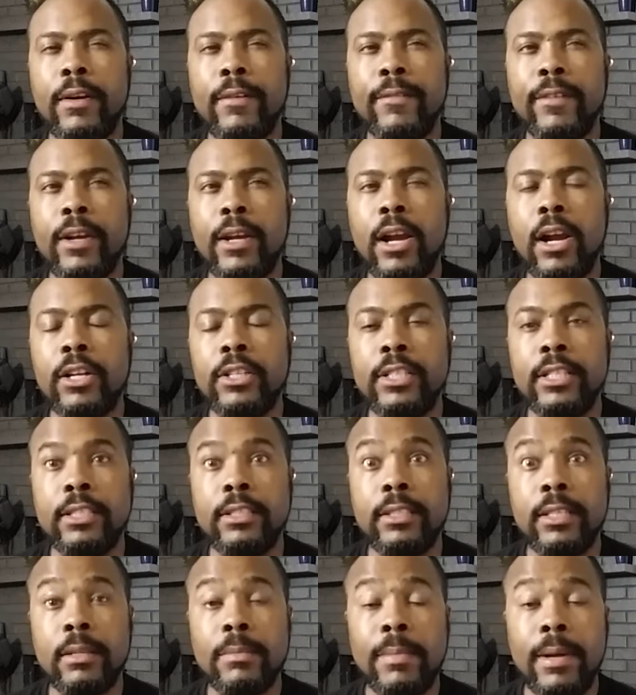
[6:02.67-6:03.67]
are very
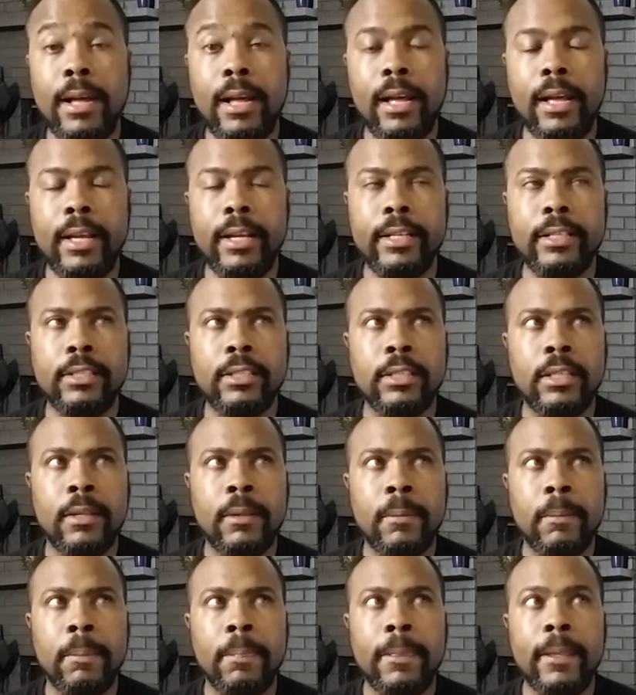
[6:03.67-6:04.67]
artistic minds.
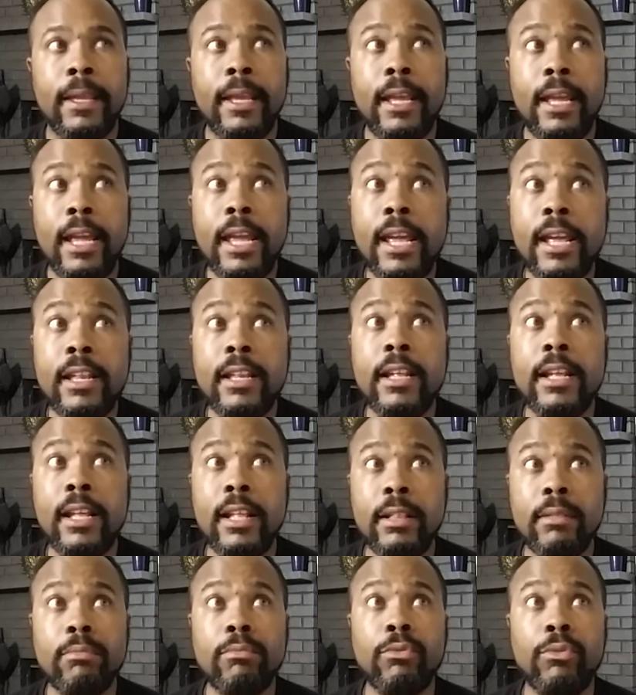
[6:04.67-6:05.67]
And
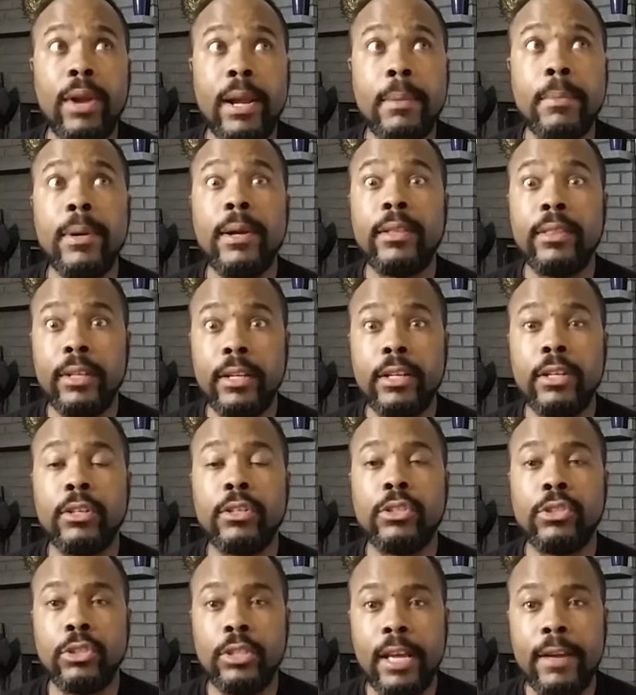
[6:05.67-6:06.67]
right brain
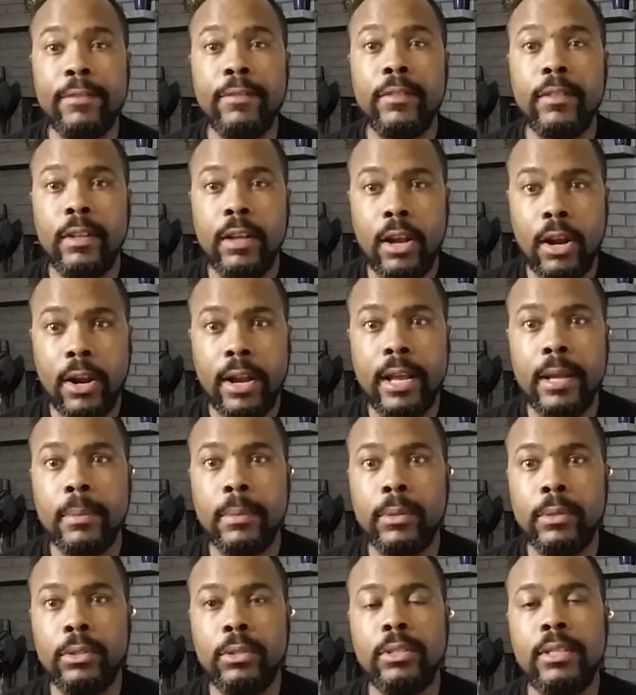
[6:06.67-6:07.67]
thinkers definitely are
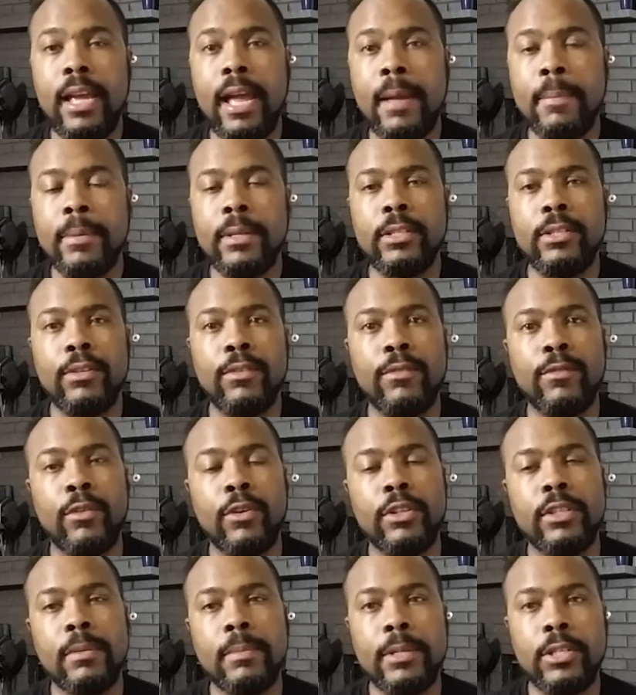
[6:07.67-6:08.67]
able to tap into
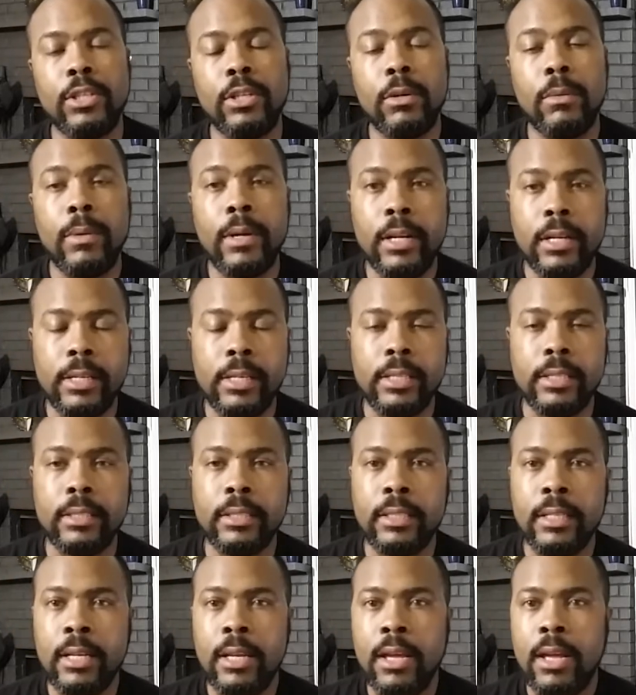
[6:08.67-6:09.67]
fourth dimension awareness,
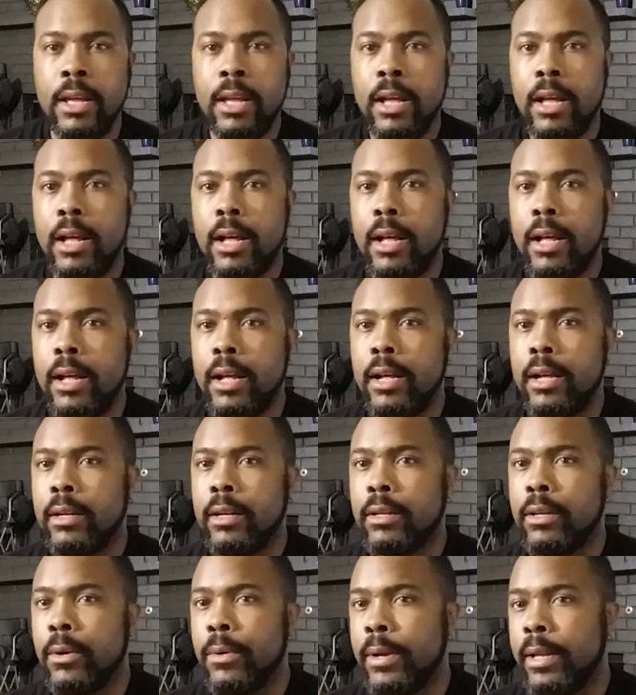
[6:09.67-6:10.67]

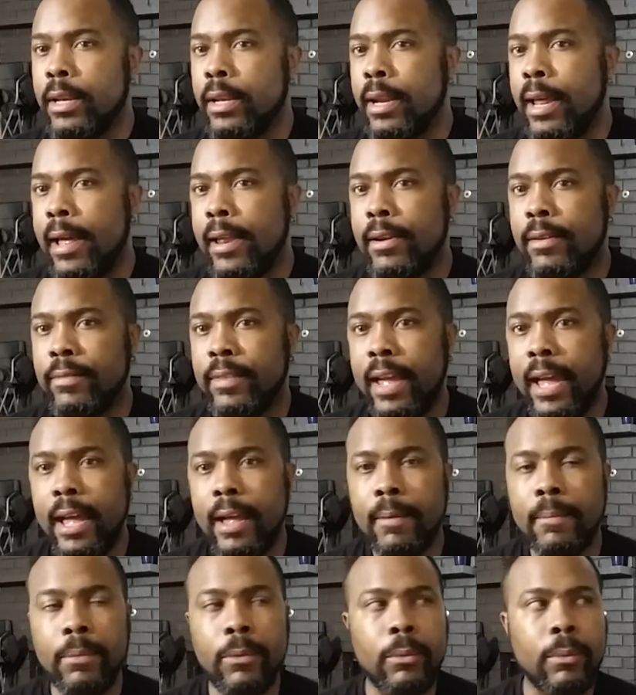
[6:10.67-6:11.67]
go in and out of
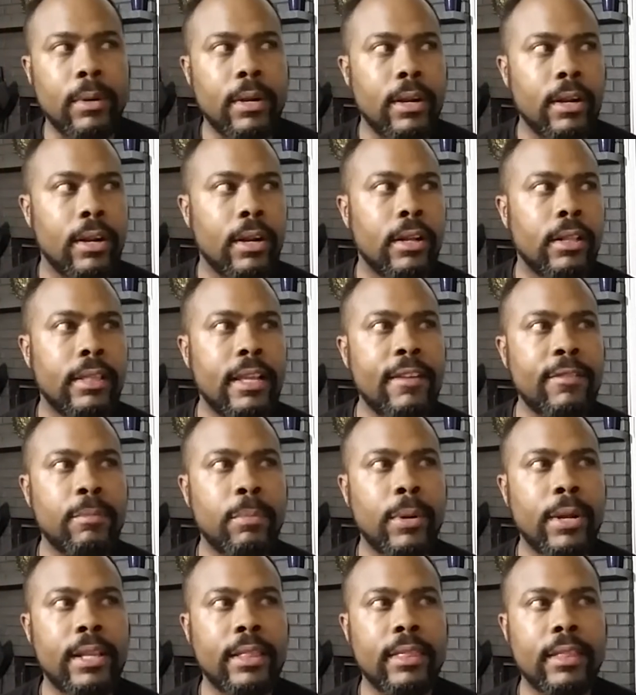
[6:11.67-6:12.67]
that. Where
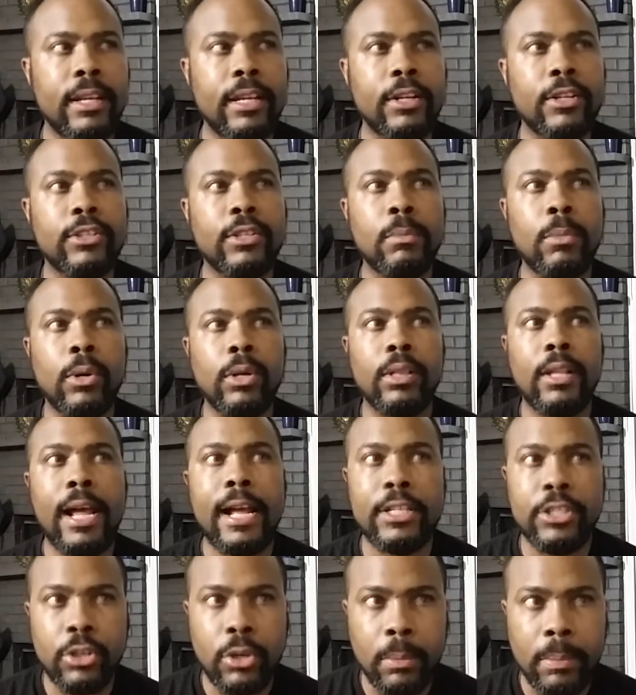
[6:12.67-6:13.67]
left brain thinkers are more
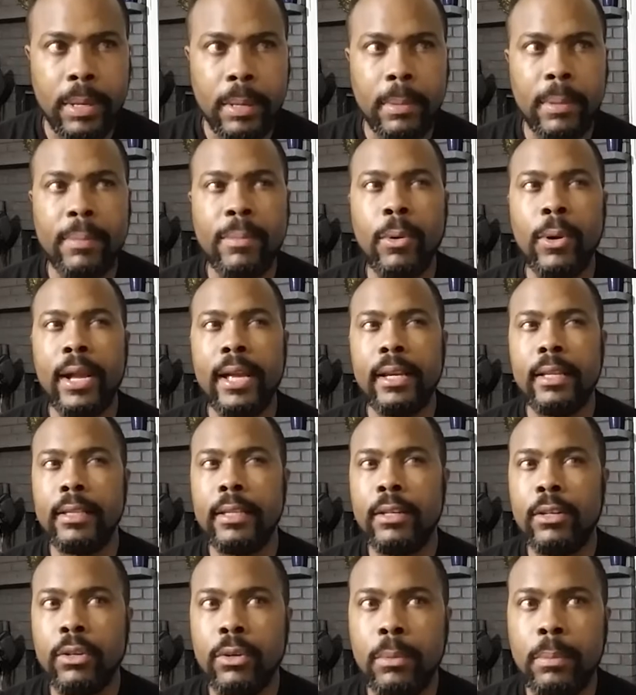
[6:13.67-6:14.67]
logical people, more
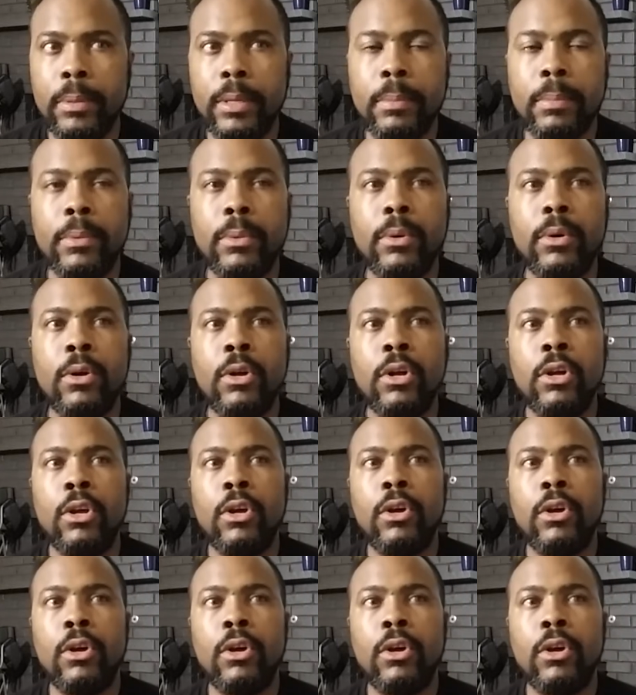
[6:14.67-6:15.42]
analytical people